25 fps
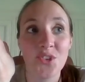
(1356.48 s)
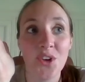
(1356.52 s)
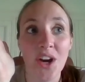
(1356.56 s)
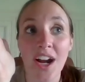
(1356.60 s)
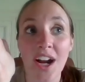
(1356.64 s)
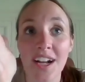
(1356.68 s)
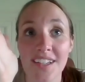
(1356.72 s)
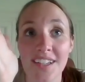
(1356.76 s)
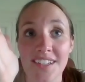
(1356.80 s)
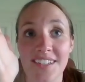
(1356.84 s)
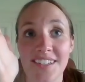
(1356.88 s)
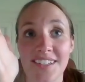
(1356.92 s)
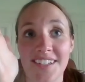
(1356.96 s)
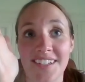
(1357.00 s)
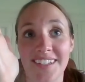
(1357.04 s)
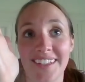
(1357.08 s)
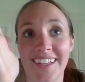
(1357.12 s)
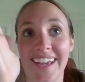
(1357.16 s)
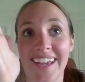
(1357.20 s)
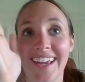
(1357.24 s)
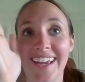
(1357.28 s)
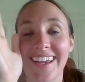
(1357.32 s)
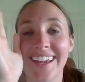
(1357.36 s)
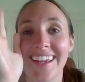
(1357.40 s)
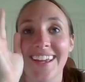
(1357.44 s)
trust.
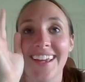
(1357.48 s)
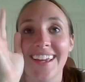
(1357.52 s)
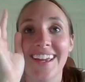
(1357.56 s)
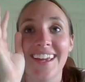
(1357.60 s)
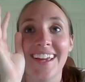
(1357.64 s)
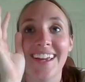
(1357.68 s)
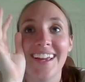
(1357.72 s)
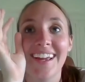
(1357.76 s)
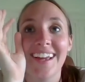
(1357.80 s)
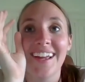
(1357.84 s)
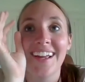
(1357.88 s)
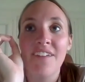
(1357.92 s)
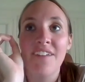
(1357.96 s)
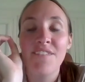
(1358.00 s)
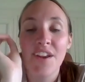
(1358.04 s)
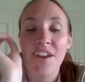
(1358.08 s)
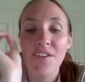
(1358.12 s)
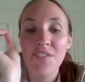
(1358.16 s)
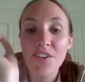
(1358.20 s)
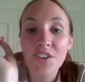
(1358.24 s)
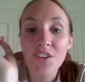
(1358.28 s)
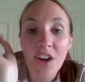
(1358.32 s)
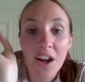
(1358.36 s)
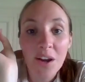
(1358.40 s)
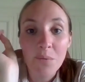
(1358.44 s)
Like, I've
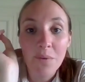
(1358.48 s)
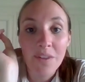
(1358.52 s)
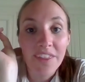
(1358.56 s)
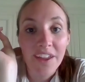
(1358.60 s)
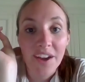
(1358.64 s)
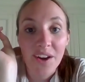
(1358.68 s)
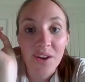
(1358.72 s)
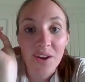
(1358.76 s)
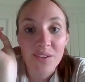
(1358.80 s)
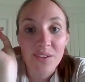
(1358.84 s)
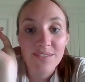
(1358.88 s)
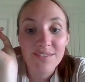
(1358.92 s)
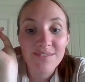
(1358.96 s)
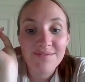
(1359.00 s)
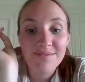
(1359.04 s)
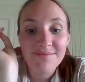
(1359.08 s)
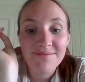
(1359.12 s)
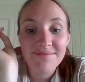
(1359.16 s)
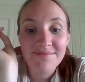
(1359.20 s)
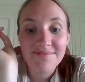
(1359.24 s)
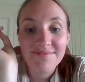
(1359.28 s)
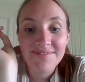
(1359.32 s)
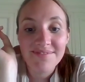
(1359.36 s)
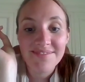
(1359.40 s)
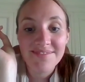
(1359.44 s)
never gone without,
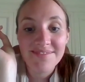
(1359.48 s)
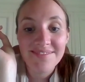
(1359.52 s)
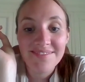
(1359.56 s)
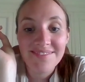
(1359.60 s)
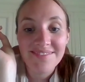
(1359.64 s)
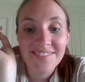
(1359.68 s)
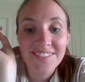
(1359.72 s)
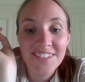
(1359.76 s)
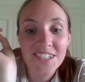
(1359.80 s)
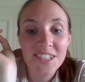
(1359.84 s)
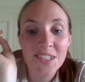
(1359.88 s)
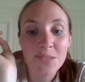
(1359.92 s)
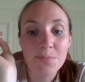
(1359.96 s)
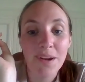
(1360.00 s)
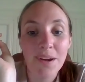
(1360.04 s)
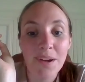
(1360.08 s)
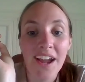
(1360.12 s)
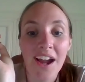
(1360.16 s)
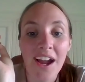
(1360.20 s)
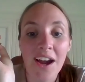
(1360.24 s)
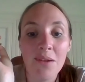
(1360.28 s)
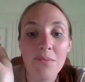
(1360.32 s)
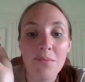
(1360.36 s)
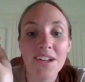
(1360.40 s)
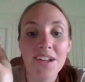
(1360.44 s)
despite
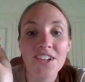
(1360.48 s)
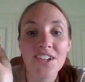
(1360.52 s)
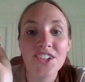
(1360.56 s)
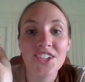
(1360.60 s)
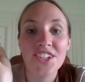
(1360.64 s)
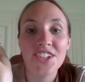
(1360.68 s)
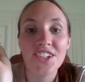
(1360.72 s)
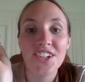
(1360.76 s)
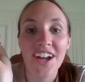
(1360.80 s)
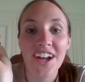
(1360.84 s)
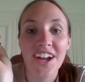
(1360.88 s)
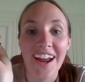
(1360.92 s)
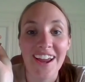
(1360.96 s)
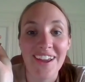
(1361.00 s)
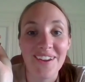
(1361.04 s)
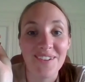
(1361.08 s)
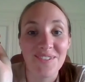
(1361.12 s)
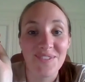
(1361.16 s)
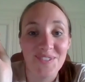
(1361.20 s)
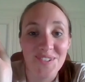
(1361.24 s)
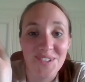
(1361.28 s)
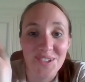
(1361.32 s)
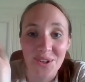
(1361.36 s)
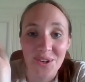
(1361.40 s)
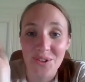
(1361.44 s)
how much
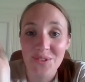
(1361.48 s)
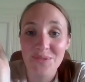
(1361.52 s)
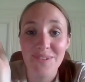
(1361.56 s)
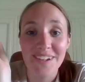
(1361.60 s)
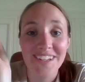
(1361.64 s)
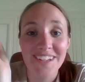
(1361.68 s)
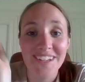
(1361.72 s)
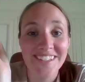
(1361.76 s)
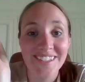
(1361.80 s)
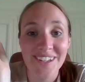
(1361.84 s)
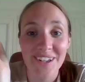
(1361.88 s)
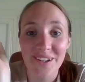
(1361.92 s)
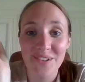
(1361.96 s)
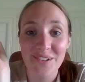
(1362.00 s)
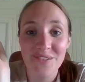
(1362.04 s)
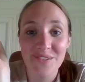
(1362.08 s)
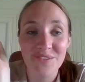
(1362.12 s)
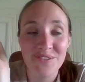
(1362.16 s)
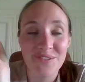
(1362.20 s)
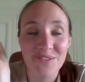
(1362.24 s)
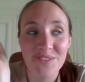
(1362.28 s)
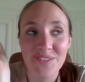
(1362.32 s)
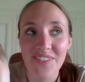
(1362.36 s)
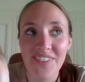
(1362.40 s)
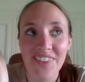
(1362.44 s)
I've told myself
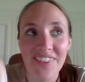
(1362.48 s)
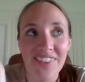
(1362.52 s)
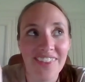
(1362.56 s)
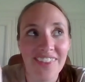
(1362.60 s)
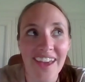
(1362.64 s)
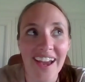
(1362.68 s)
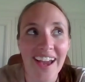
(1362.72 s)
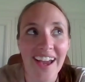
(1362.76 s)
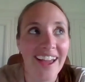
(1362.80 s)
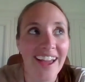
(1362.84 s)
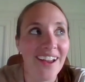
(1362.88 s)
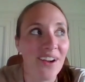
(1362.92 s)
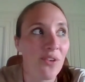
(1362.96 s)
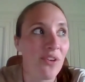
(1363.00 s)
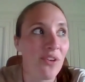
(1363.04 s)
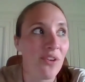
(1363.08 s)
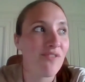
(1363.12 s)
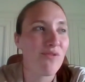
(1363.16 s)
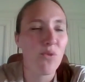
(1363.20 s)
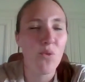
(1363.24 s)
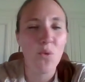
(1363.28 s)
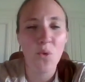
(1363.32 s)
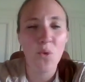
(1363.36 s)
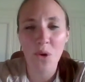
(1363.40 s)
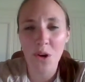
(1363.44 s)
that,
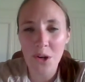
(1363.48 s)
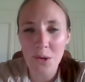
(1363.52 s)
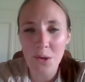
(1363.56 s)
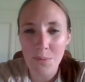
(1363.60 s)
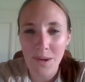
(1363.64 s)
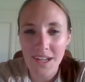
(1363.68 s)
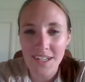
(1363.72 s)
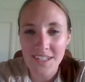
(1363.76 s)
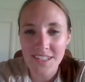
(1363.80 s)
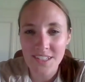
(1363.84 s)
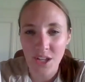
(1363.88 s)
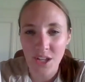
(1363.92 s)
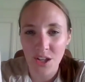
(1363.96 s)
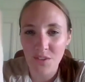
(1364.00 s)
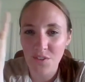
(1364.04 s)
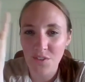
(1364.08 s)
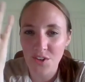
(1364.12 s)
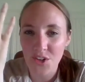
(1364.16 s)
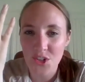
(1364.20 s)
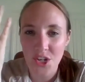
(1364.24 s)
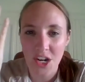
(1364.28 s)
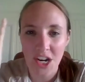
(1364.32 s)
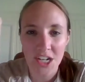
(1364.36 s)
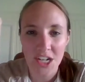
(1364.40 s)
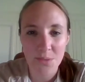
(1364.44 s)
or warned myself,
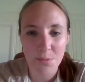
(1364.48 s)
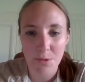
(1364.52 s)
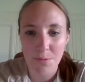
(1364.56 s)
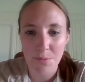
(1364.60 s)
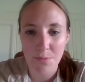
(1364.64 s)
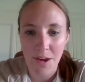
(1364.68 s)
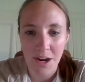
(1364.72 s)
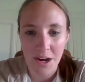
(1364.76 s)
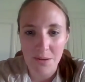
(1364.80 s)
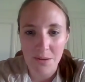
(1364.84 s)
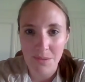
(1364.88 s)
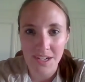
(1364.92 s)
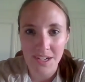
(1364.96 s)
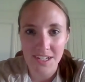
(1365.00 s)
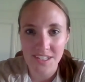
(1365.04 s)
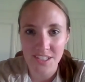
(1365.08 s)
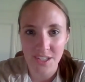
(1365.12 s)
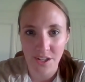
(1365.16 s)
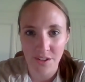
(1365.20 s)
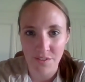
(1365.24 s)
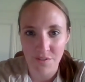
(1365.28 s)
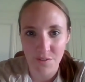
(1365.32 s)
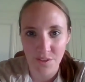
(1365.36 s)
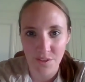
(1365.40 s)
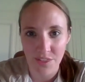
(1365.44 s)
or tried to prepare
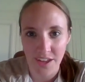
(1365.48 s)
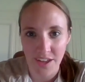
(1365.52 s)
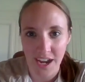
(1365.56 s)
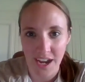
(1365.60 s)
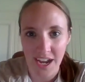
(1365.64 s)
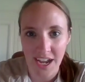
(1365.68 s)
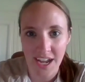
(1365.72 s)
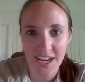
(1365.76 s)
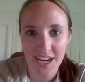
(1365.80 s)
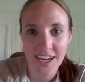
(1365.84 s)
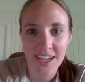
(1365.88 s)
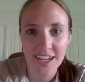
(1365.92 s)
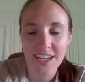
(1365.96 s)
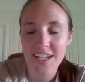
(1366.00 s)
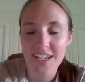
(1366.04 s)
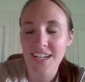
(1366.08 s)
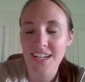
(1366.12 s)
myself for that.